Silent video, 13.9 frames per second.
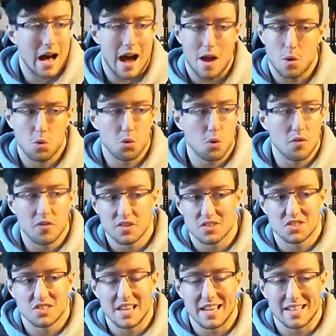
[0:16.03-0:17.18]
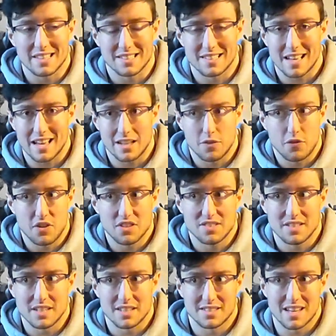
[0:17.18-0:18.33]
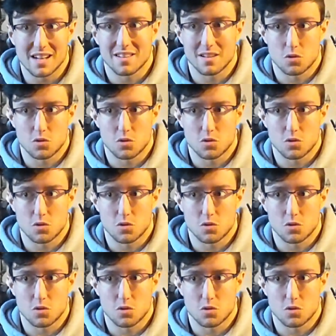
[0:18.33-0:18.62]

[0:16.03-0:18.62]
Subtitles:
I don't know if it's the exact, it fits the exact